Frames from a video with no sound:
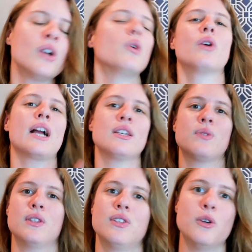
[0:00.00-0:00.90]
Whereas
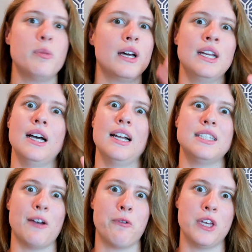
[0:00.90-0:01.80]
with TubeBuddy, I
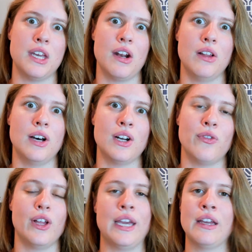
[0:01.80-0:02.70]
definitely get a lot of
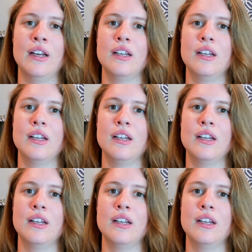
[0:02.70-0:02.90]
like